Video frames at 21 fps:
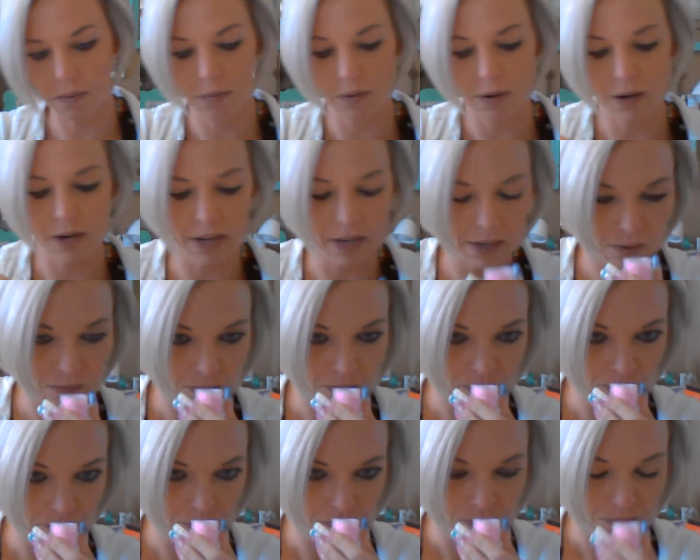pretty.
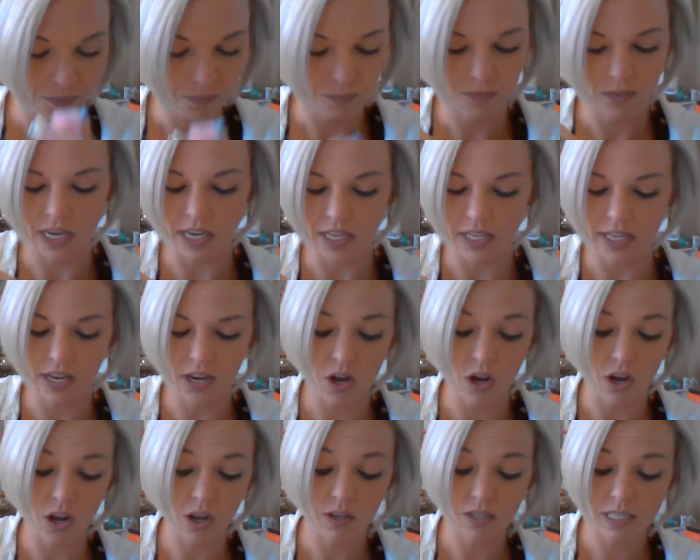And they
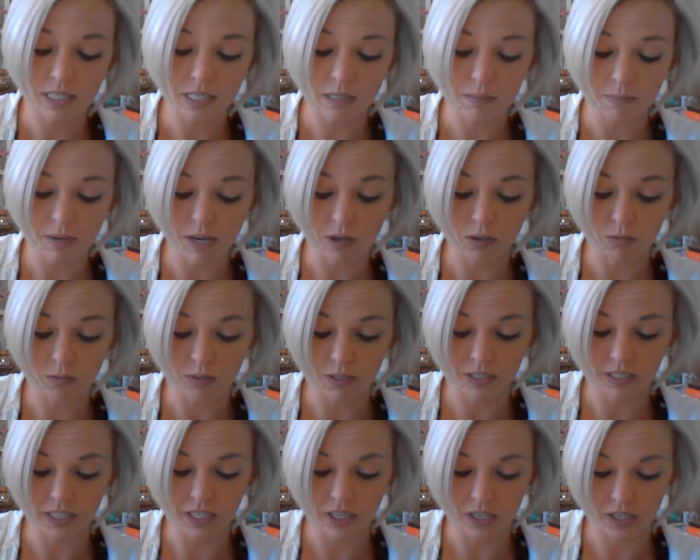all smell
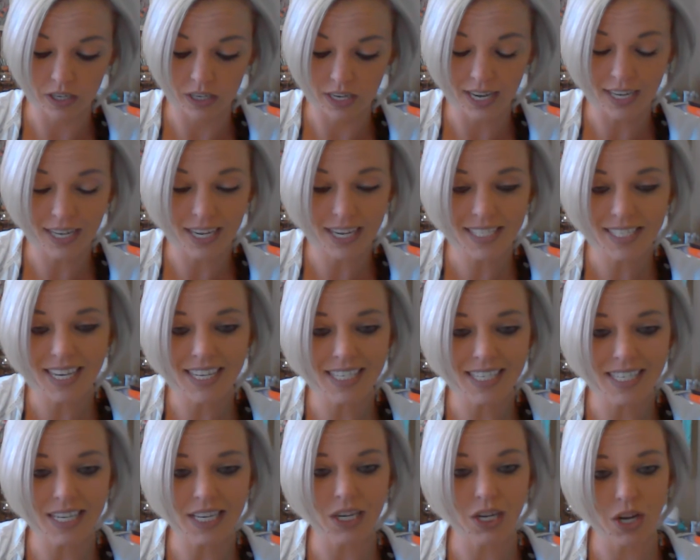really good. I guess I
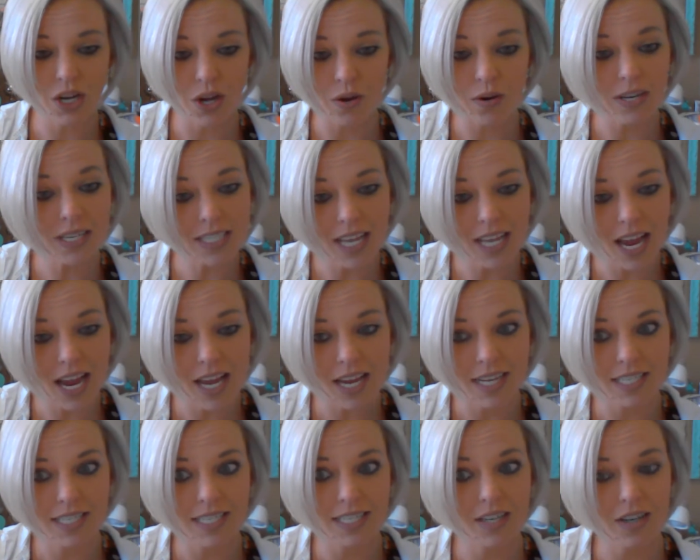didn't notice that
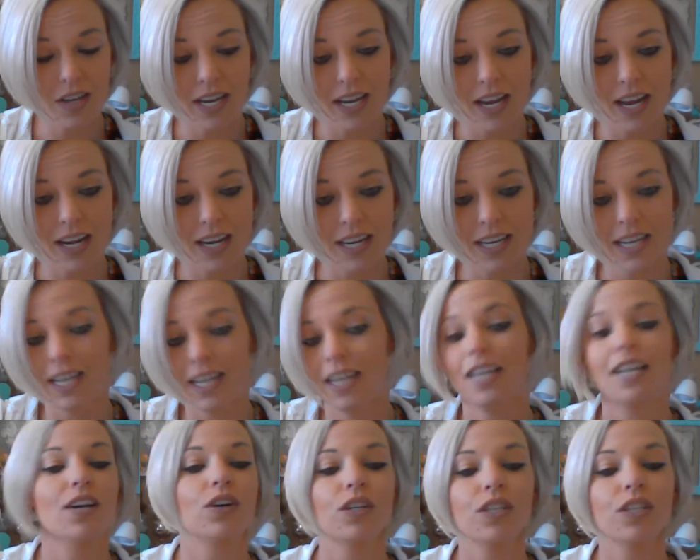until I got an
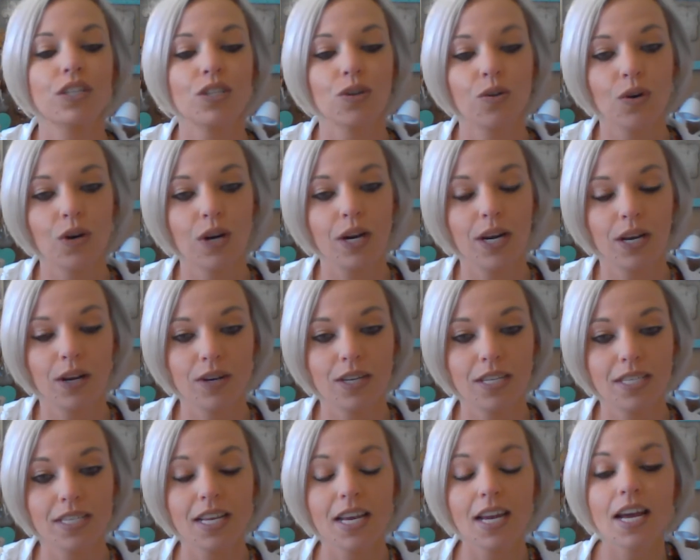email because Tori
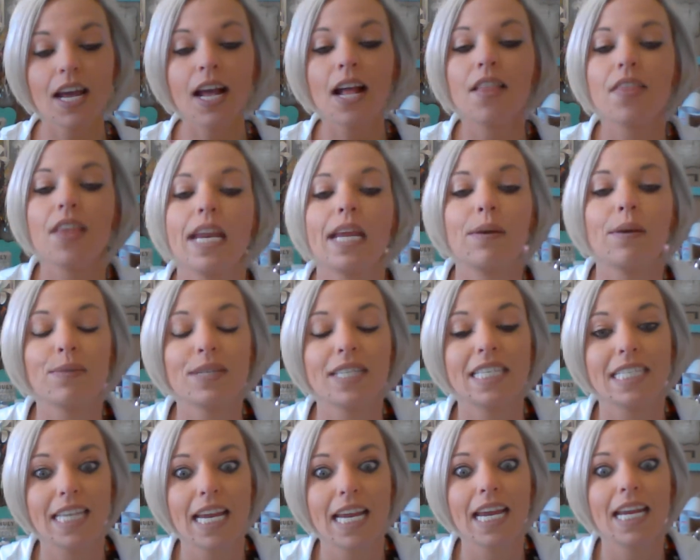noticed and he was
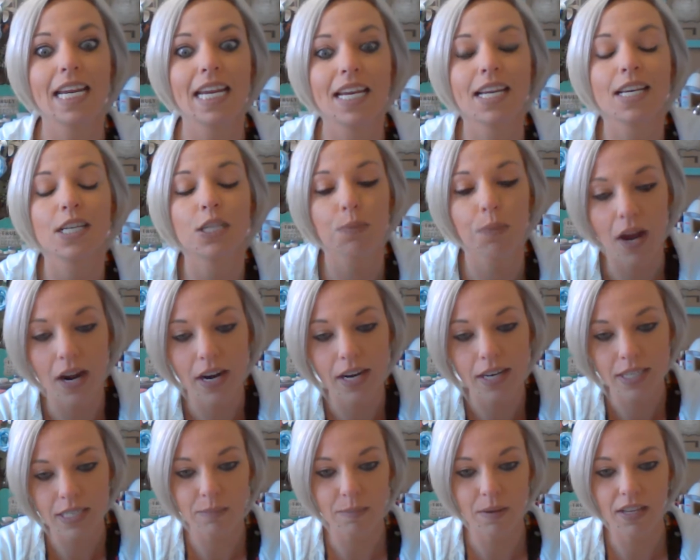stating his
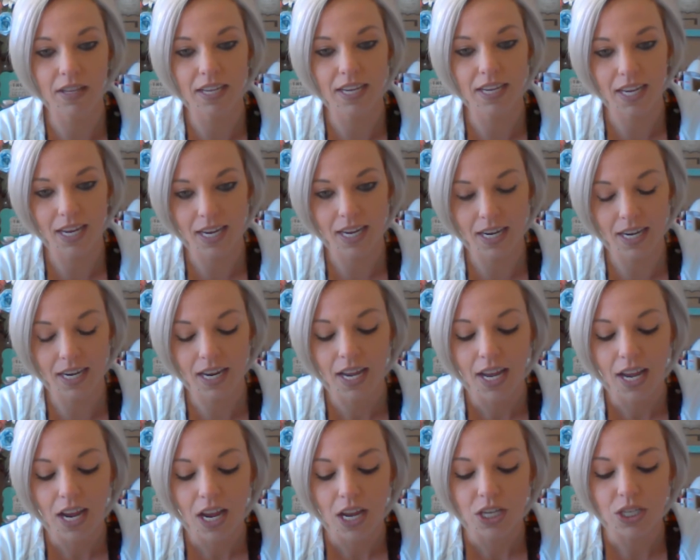products smell like candy.
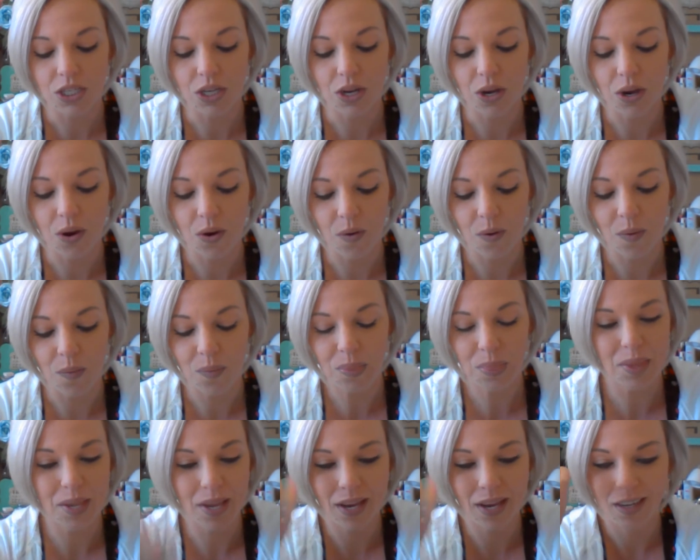So
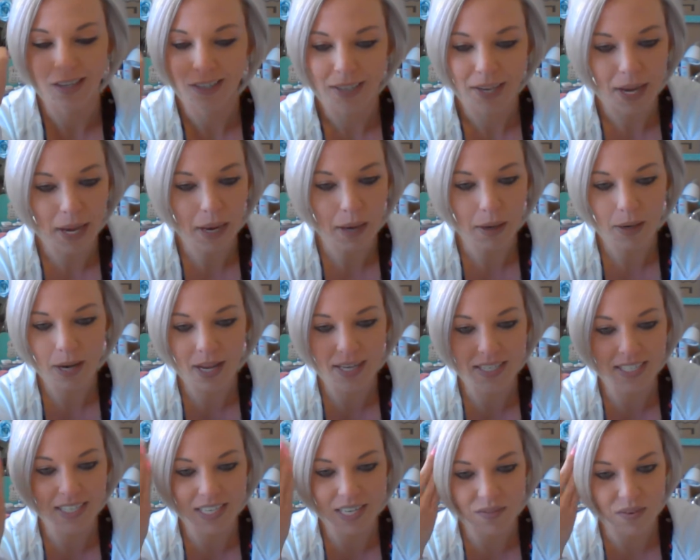it, it
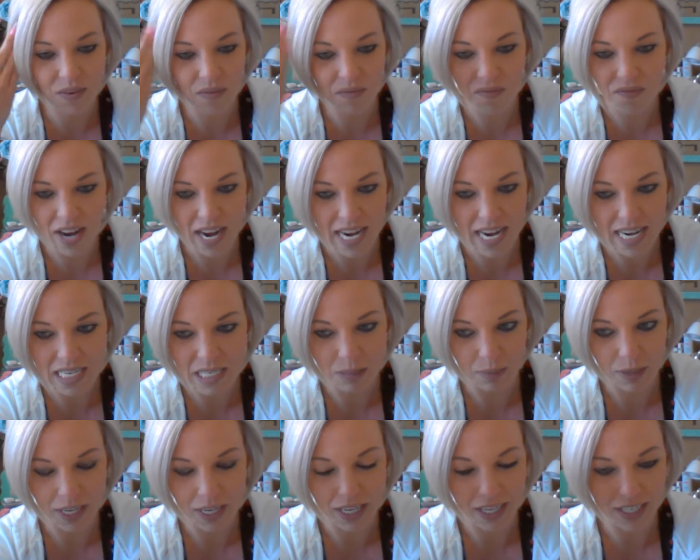didn't even faze
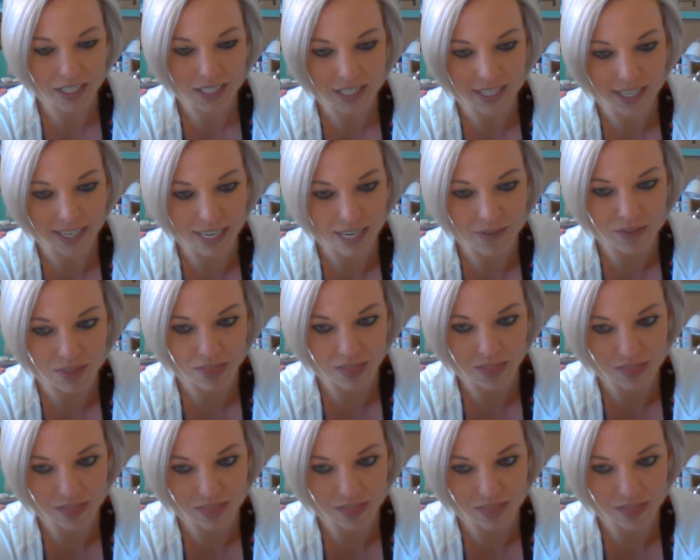me to even